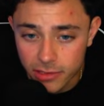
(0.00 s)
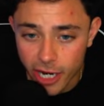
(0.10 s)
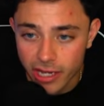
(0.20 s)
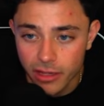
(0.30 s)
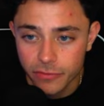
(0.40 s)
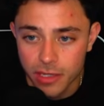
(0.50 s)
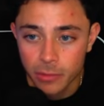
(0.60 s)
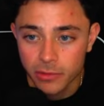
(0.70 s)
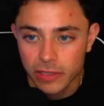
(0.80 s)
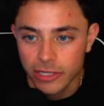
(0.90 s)
checking if
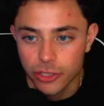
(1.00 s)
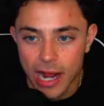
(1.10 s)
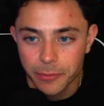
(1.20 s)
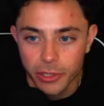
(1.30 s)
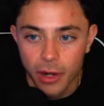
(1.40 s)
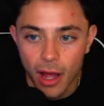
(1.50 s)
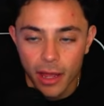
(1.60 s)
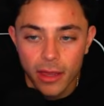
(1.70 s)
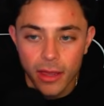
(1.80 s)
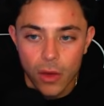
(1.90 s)
someone's like trapped or
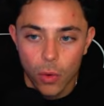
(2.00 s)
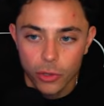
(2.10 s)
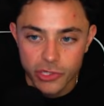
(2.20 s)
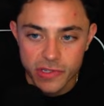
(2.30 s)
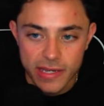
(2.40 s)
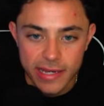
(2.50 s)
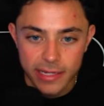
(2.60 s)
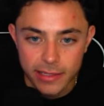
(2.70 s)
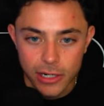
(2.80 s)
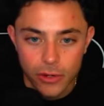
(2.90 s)
not, or just
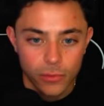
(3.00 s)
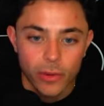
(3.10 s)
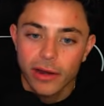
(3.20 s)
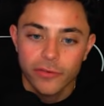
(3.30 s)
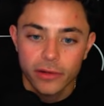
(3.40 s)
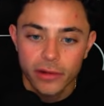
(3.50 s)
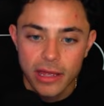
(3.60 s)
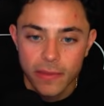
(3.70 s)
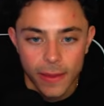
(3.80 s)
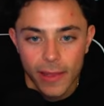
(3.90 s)
seeing, you know, whatever,
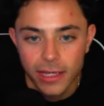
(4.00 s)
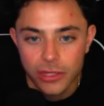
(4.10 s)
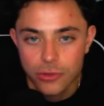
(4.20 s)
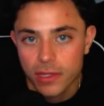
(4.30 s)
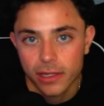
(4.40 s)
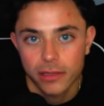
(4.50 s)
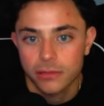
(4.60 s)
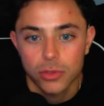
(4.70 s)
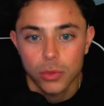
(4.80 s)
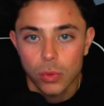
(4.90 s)
and they like use like a
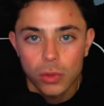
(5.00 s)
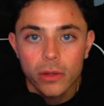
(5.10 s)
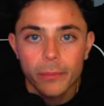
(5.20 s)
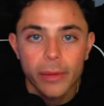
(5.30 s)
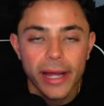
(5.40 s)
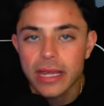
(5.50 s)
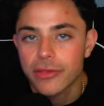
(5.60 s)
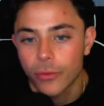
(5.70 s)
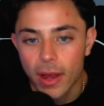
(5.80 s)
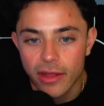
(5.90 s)
tool. But
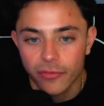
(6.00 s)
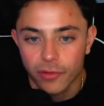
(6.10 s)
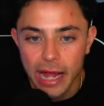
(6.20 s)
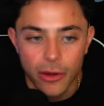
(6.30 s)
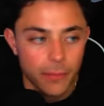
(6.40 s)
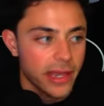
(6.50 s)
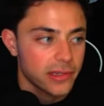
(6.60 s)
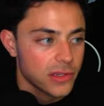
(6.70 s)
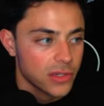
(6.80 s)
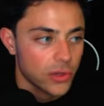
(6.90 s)
either way, for now, it makes
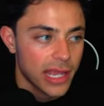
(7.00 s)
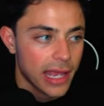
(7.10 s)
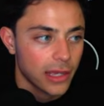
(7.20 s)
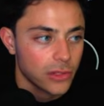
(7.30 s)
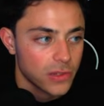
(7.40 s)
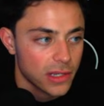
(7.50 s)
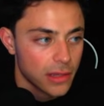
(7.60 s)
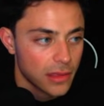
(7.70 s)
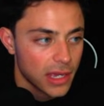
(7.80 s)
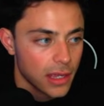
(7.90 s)
it so they can't use
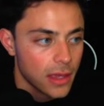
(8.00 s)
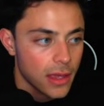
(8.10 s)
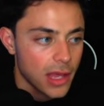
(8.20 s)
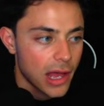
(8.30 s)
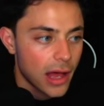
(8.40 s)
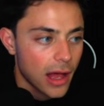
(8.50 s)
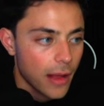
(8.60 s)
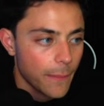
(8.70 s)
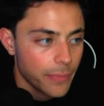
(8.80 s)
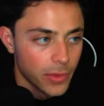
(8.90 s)
anything.
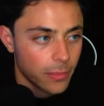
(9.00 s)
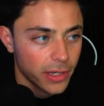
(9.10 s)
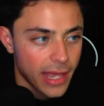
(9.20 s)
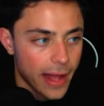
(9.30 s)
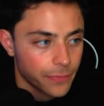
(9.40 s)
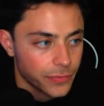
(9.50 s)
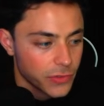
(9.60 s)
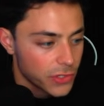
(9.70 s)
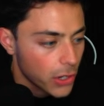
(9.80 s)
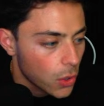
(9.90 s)
Um, but yeah,
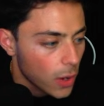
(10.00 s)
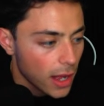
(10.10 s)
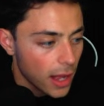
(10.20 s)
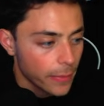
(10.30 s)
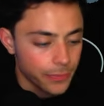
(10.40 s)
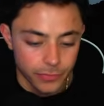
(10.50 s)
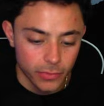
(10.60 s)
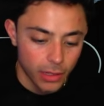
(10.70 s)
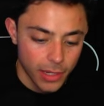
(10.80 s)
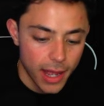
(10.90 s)
so um,
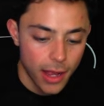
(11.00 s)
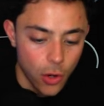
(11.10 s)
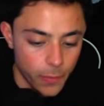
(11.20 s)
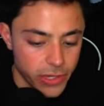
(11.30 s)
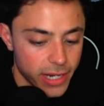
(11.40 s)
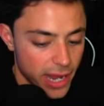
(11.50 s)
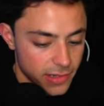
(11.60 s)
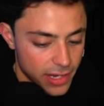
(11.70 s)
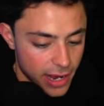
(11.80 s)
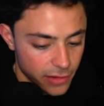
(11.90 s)
yeah, I hope you guys
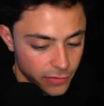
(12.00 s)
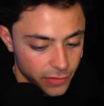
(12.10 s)
kind of.